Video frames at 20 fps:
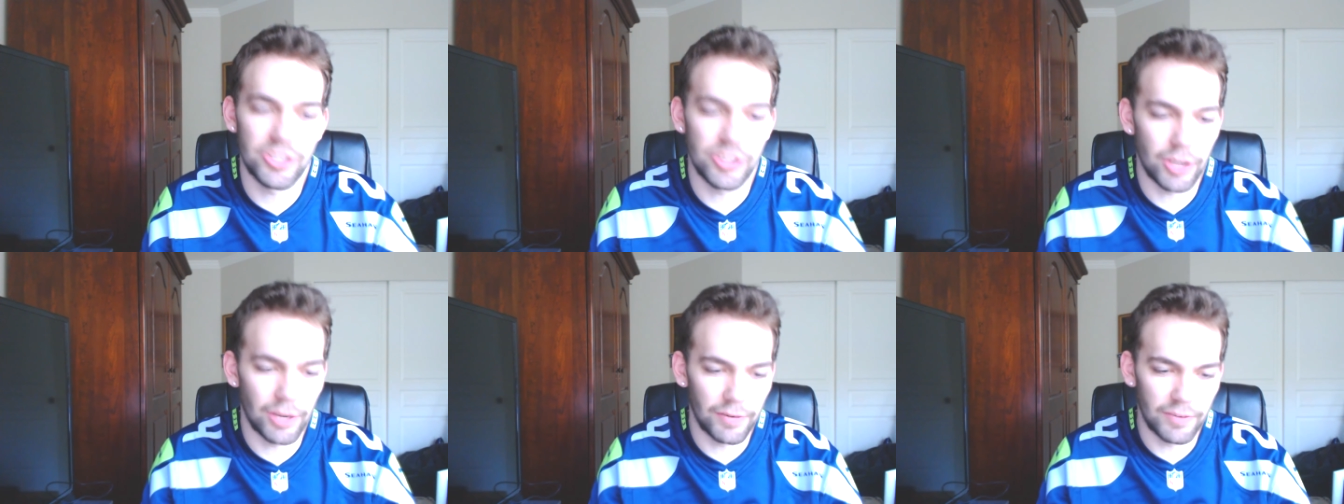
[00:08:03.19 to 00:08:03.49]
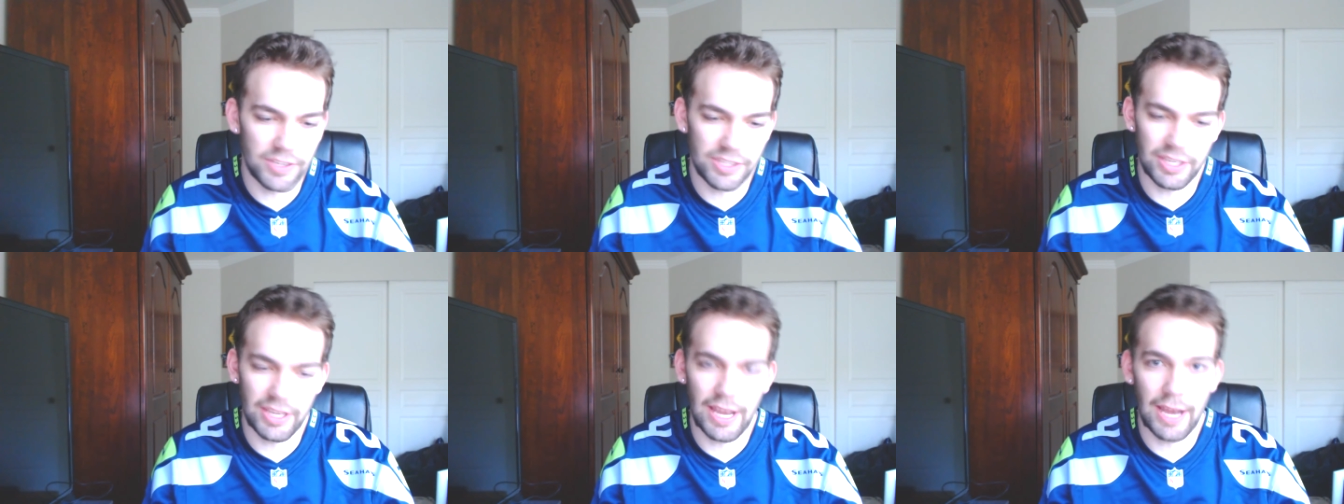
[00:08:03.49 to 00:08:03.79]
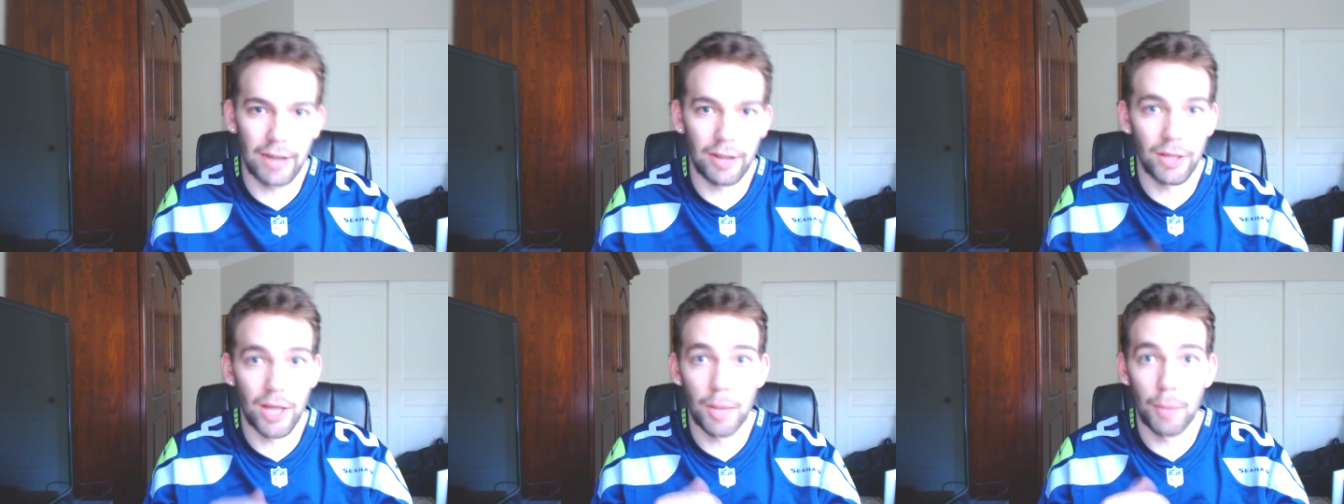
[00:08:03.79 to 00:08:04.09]
He's obviously
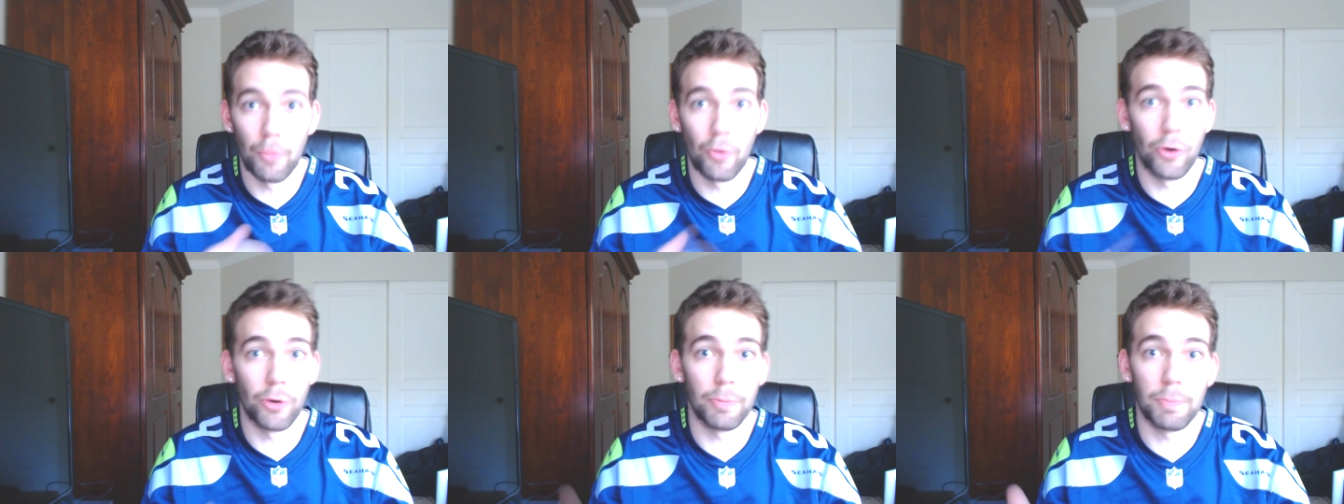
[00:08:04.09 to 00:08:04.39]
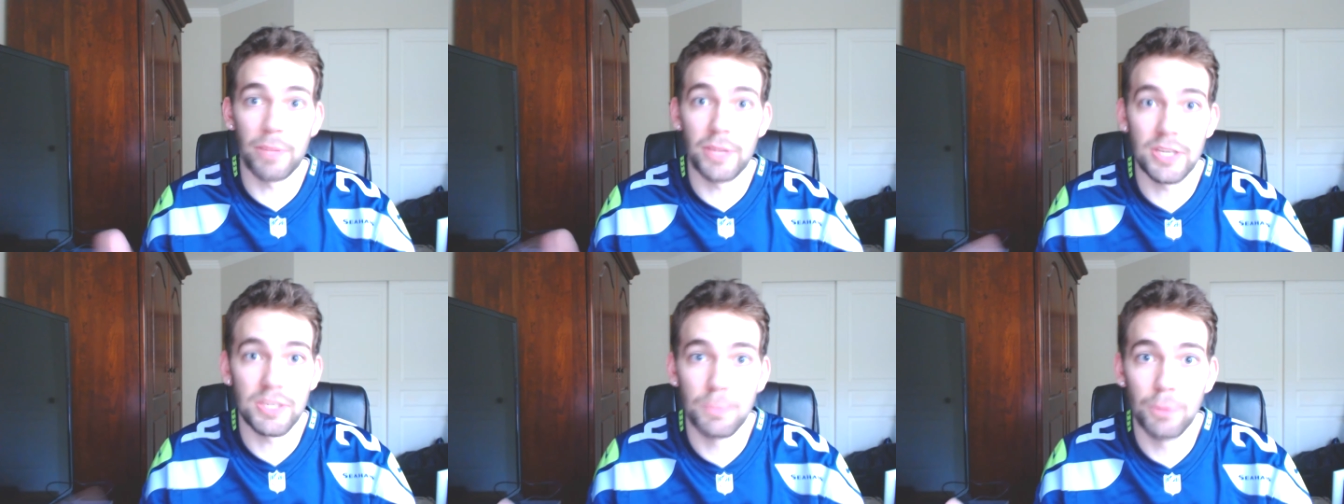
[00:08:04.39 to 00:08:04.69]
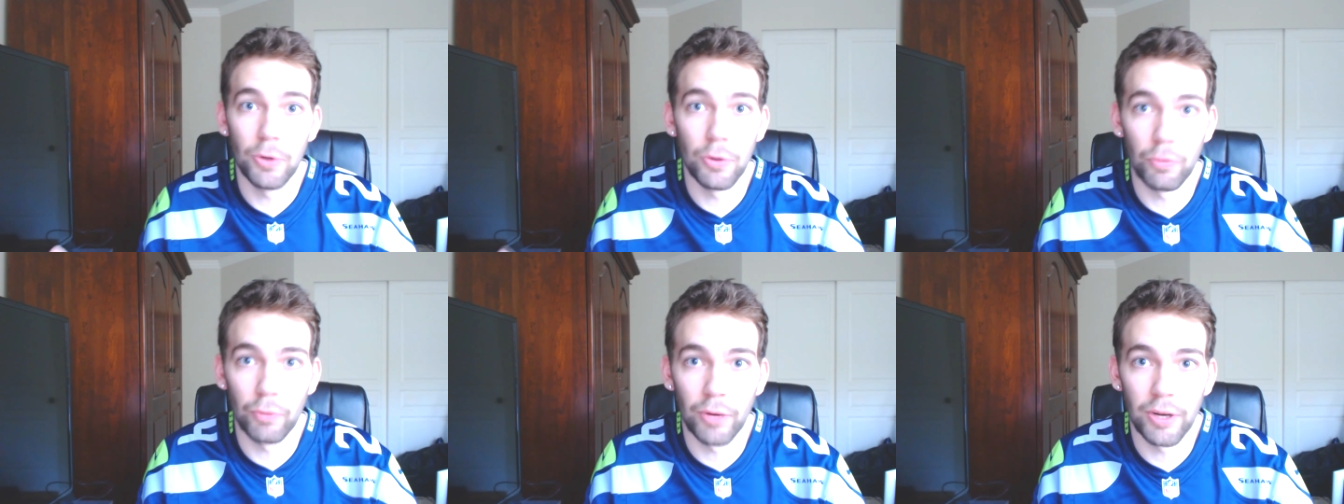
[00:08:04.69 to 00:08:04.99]
had a lot more beast
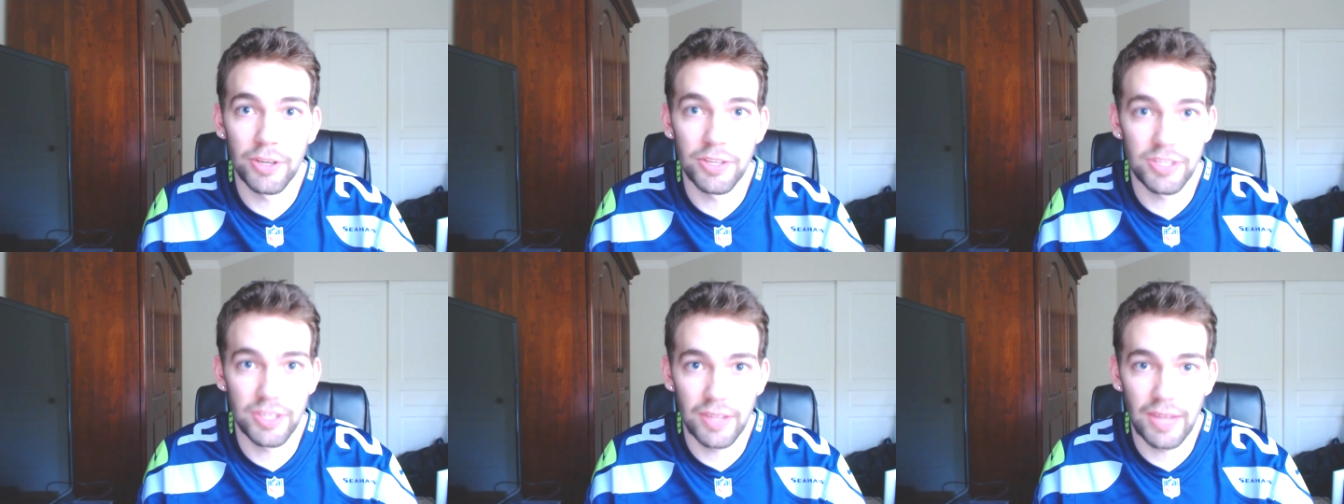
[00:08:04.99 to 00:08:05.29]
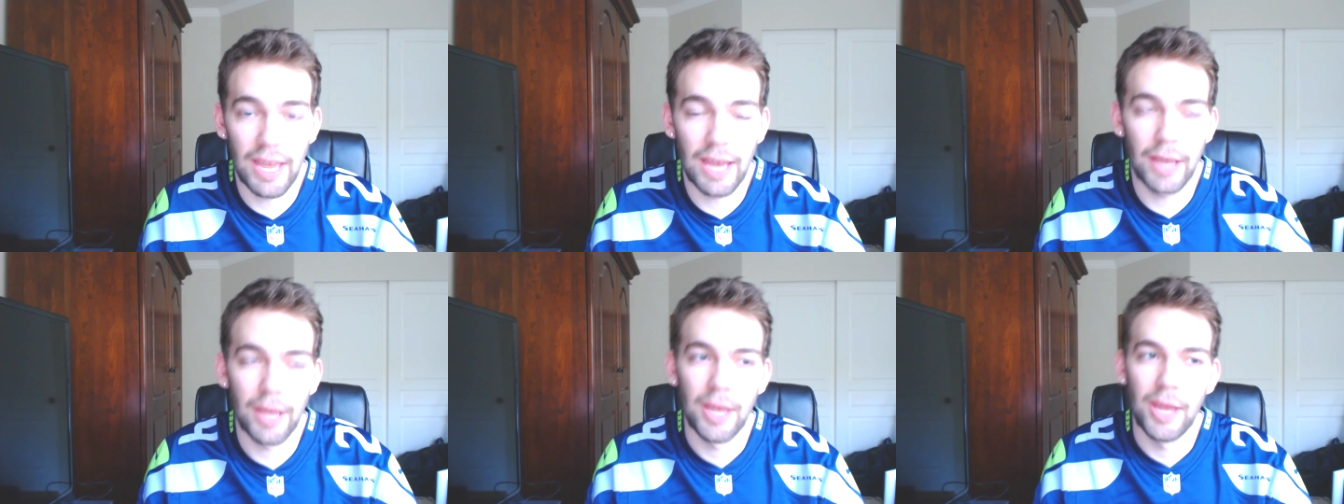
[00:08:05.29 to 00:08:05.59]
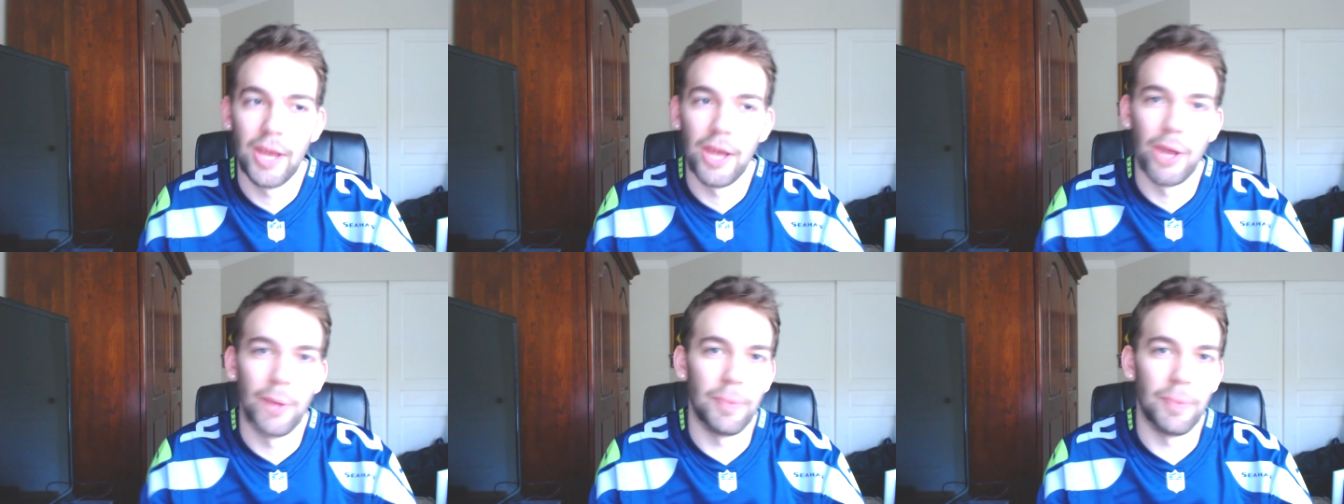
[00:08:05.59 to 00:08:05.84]
mode runs than that,